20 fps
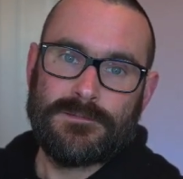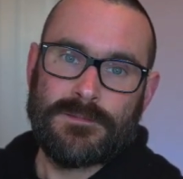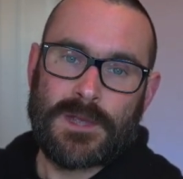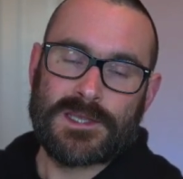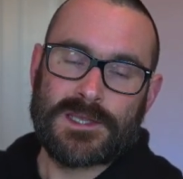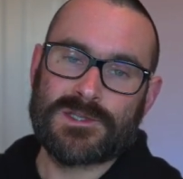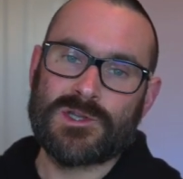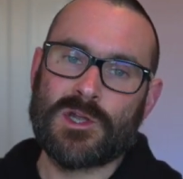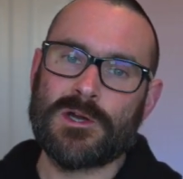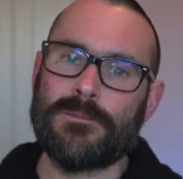
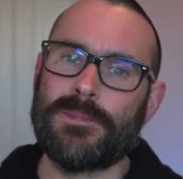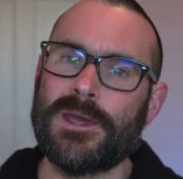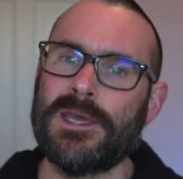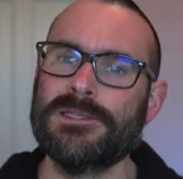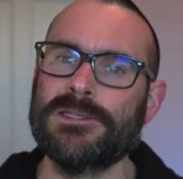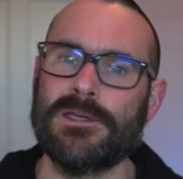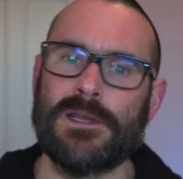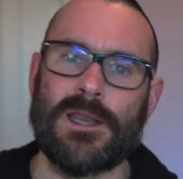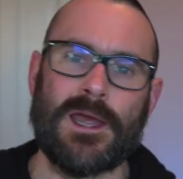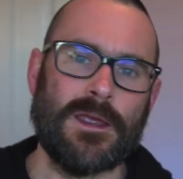It's not
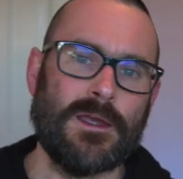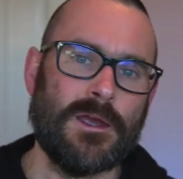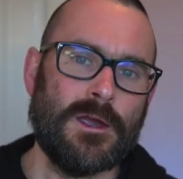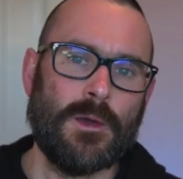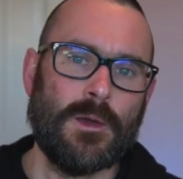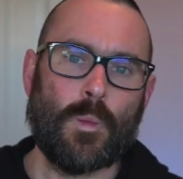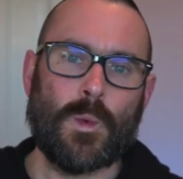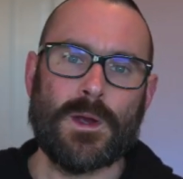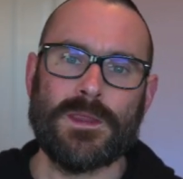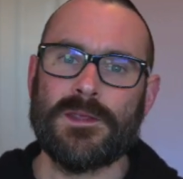based on like
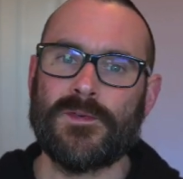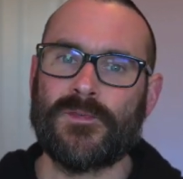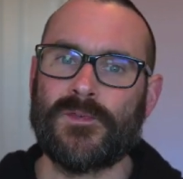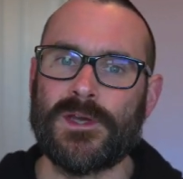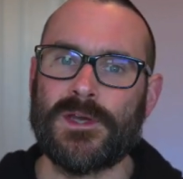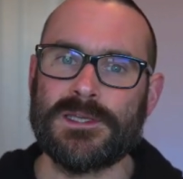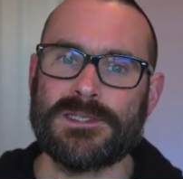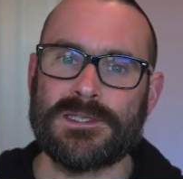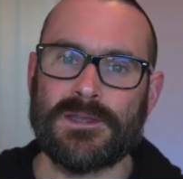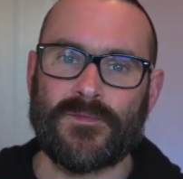when the
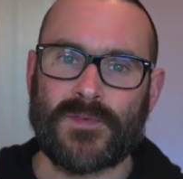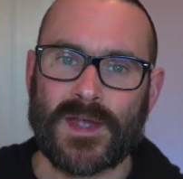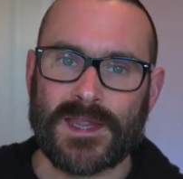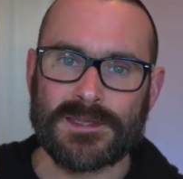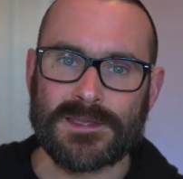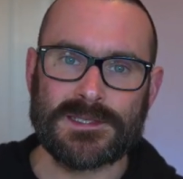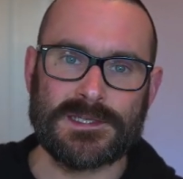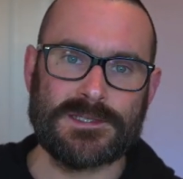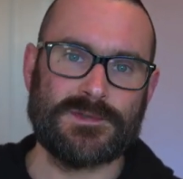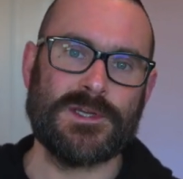first
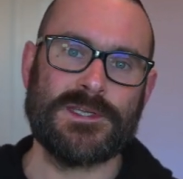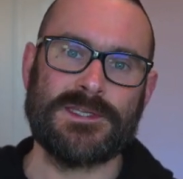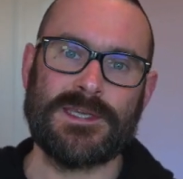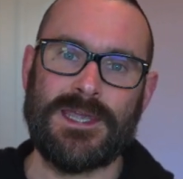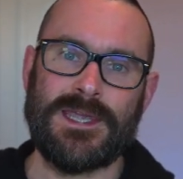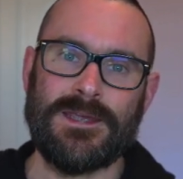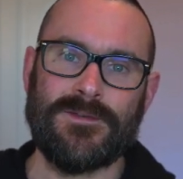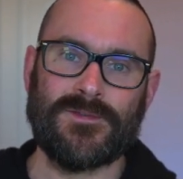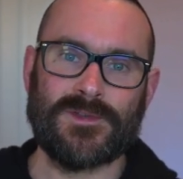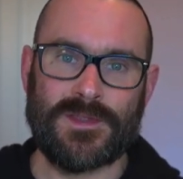event is
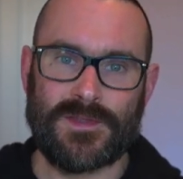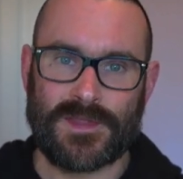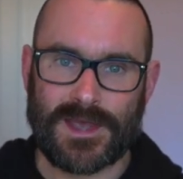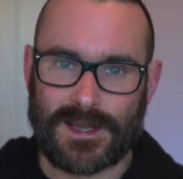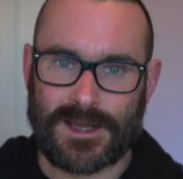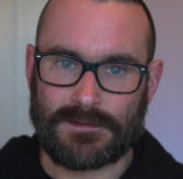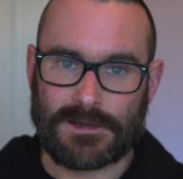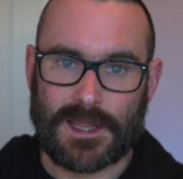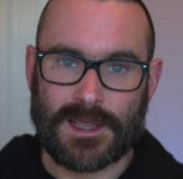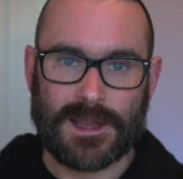received and
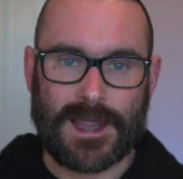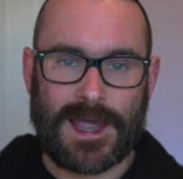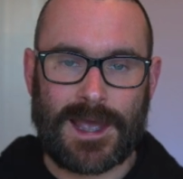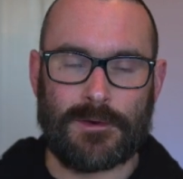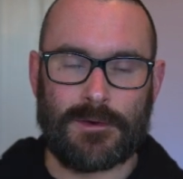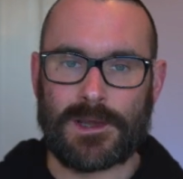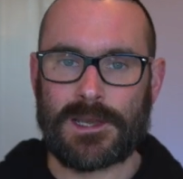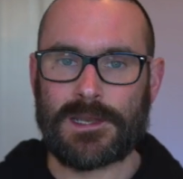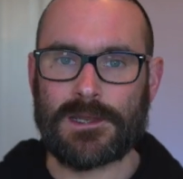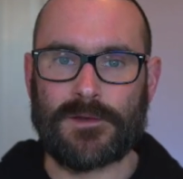then like
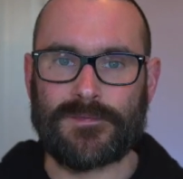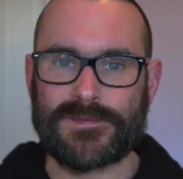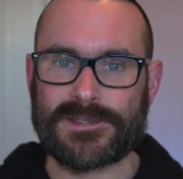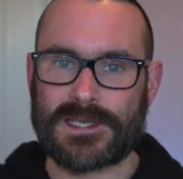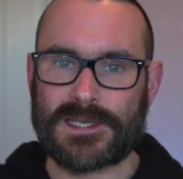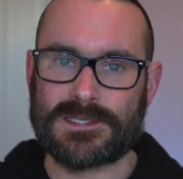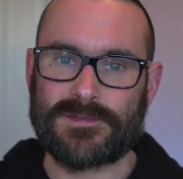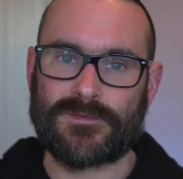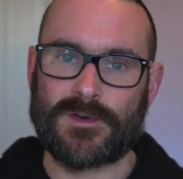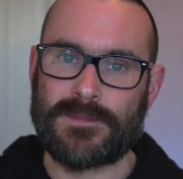hourly
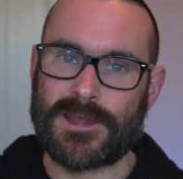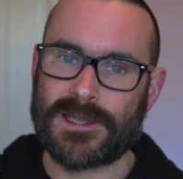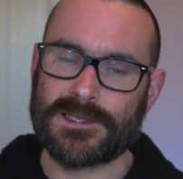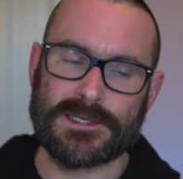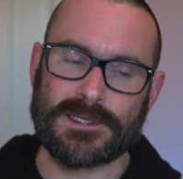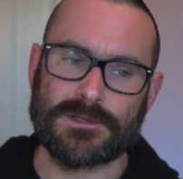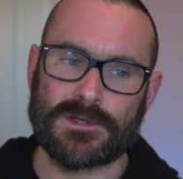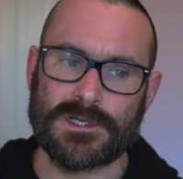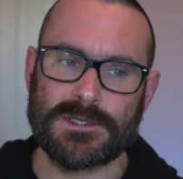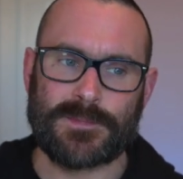offsets from that.
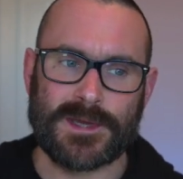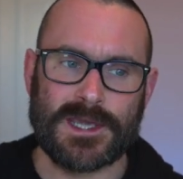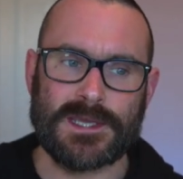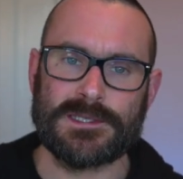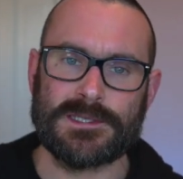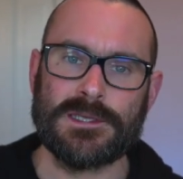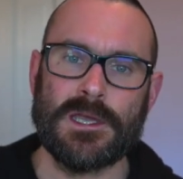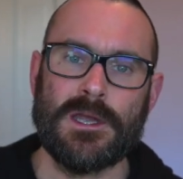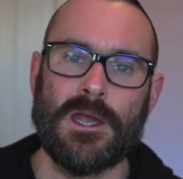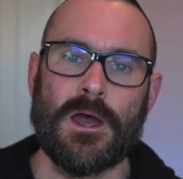It's always
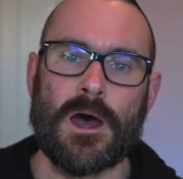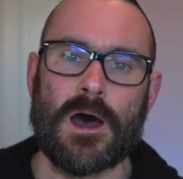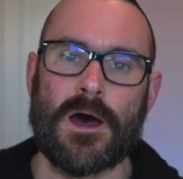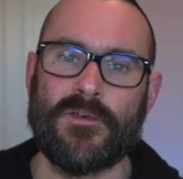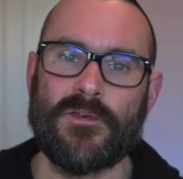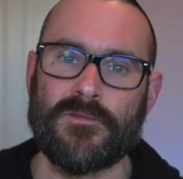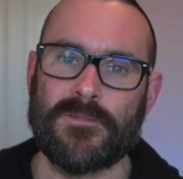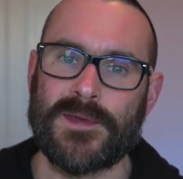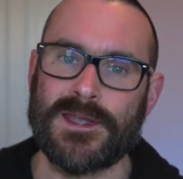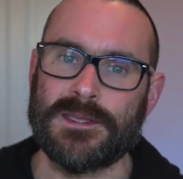based
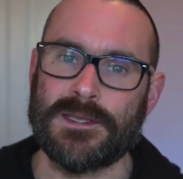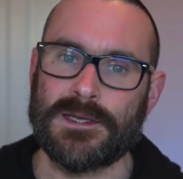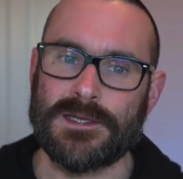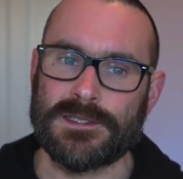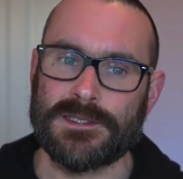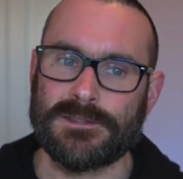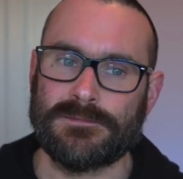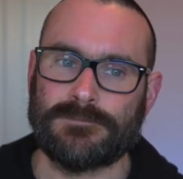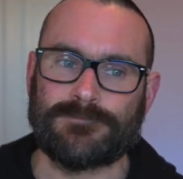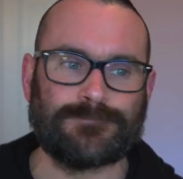off of
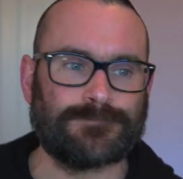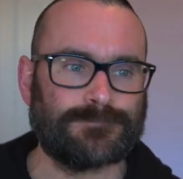midnight.